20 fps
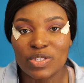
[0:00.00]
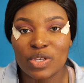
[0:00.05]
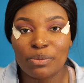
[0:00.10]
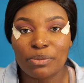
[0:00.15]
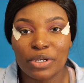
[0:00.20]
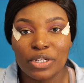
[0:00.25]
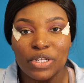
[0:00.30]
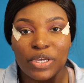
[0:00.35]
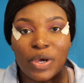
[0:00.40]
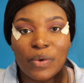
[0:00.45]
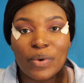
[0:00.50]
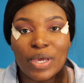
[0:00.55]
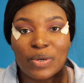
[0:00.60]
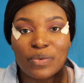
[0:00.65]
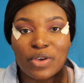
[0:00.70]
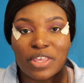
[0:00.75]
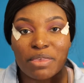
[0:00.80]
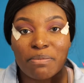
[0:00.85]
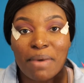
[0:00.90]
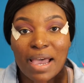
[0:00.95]
So I'm going to go
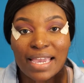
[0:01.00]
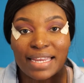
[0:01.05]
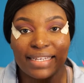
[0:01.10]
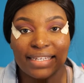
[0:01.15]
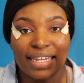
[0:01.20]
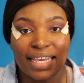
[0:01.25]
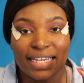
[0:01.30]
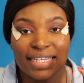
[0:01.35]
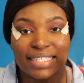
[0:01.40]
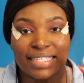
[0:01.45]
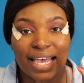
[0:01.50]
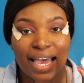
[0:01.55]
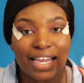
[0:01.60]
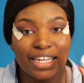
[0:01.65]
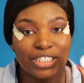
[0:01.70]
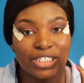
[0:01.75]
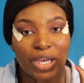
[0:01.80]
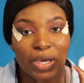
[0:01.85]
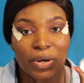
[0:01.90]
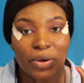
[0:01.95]
in with my NYX
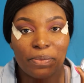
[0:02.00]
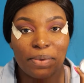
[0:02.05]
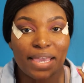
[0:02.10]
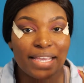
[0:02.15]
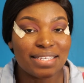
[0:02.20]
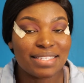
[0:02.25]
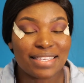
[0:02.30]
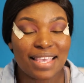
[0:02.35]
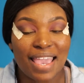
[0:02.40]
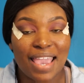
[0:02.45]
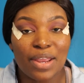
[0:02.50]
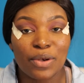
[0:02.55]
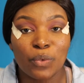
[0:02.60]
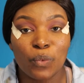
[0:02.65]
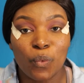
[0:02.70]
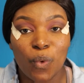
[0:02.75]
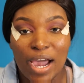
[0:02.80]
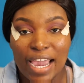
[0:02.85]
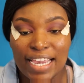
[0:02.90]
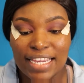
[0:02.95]
eyeshadow base
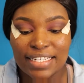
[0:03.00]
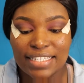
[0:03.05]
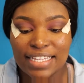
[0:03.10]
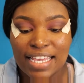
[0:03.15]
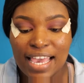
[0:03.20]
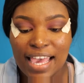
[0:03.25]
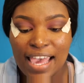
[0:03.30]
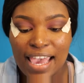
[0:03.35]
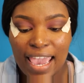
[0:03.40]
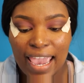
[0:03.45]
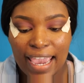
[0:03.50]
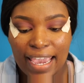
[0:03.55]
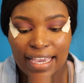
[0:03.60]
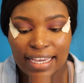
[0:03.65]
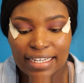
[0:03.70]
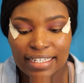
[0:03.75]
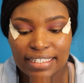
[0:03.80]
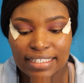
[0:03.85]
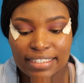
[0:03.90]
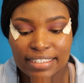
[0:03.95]
in white,
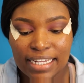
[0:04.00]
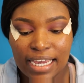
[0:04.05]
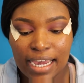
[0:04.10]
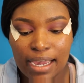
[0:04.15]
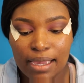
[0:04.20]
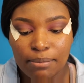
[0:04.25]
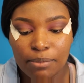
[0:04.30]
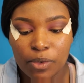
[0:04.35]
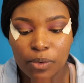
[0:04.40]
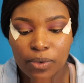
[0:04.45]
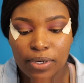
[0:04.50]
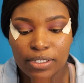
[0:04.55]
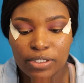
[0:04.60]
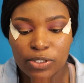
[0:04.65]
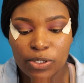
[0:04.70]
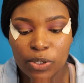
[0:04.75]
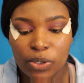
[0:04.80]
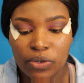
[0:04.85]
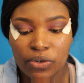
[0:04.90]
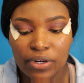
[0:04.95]
and I'm going
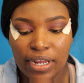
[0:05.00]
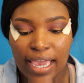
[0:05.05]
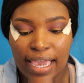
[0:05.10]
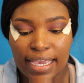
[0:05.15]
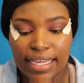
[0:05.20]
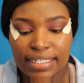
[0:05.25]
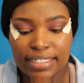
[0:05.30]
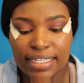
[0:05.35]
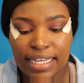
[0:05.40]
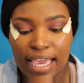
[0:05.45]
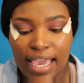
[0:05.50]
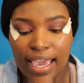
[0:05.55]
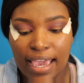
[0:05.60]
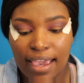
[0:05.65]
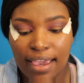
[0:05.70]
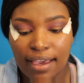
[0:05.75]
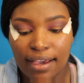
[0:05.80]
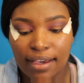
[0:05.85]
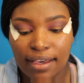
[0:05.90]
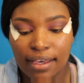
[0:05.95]
to create
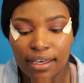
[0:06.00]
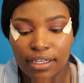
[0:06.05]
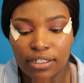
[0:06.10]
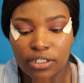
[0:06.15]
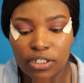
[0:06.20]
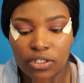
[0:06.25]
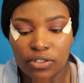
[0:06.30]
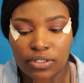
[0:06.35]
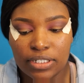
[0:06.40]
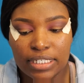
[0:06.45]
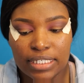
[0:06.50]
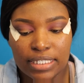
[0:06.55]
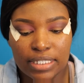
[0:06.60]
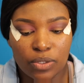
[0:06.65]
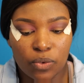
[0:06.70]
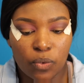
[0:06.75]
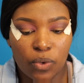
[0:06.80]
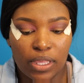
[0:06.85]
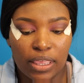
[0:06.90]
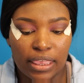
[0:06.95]
a cut crease
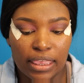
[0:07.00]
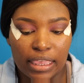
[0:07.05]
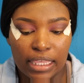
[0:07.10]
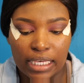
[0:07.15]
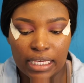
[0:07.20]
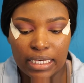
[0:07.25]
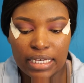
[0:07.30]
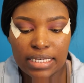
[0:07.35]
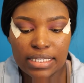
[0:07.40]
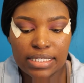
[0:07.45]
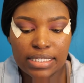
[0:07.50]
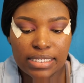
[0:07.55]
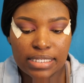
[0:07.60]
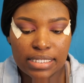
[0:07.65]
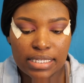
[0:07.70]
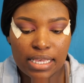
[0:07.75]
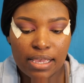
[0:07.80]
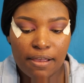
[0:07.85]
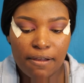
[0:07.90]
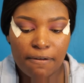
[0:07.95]
with
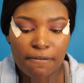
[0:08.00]
this.